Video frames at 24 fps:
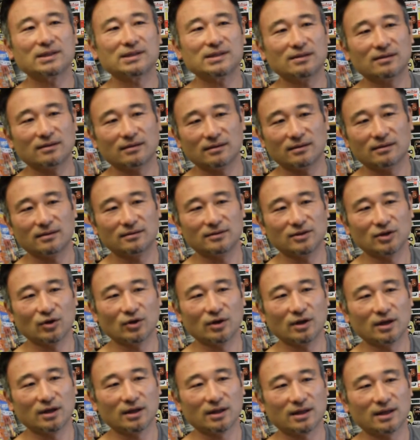see the you know,
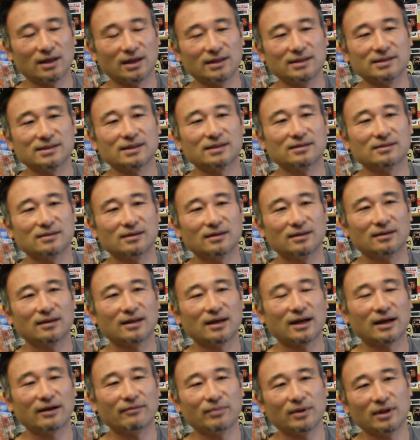little kids
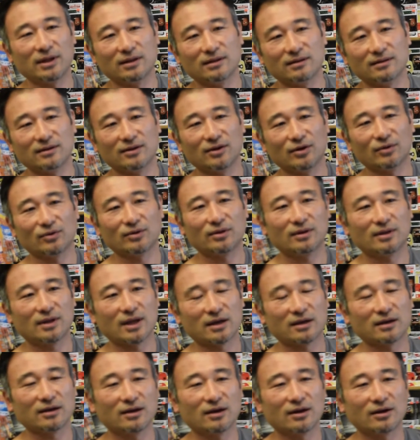that I've been you know,
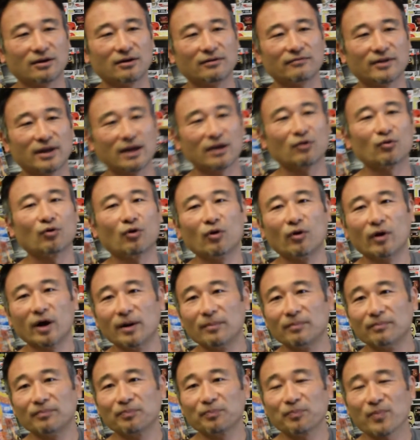taking care of. They grow
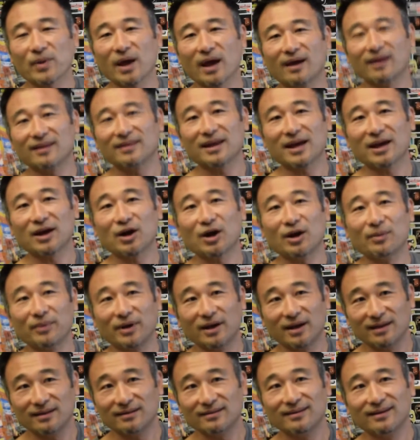up and they come
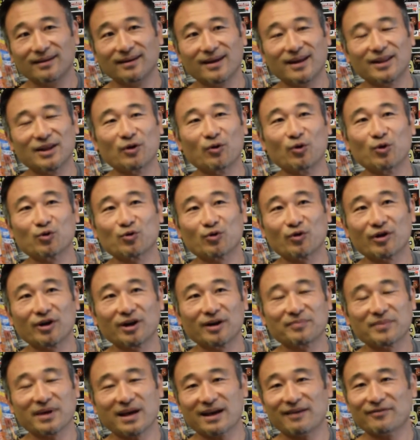in, they're all grown
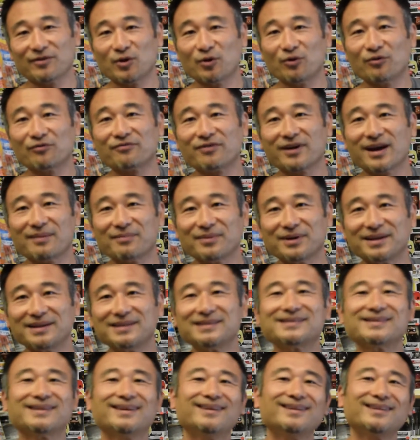up, they have their own families,
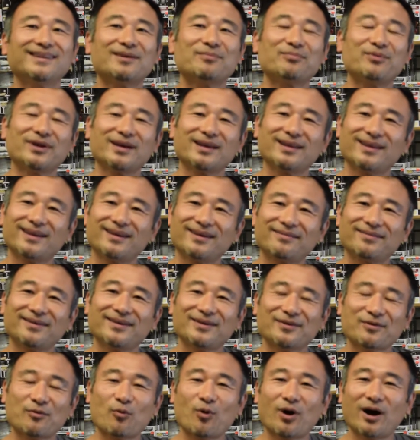they bring in their
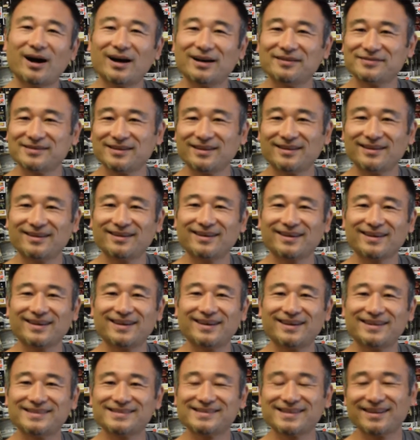wives and uh,
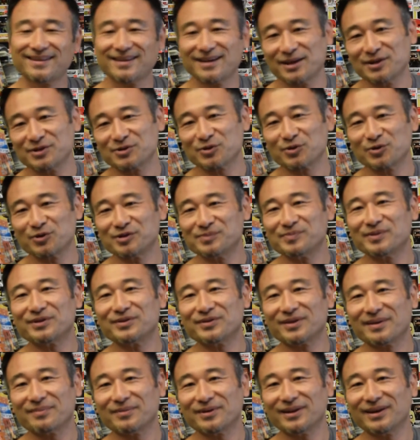kids, and they introduce kids
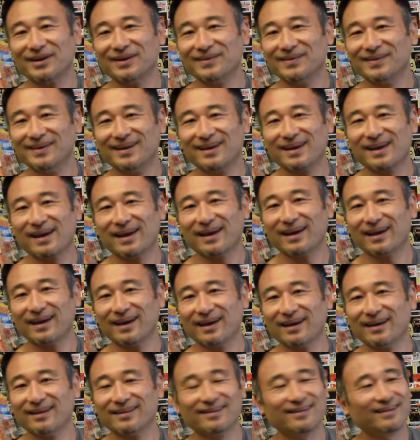to them, you know?
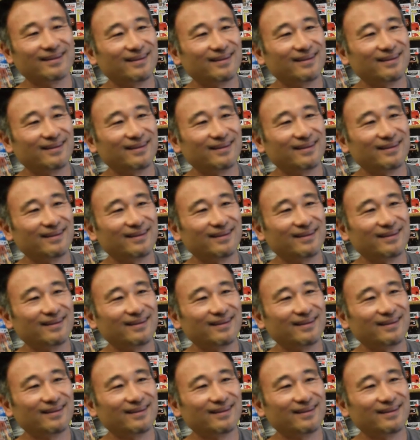And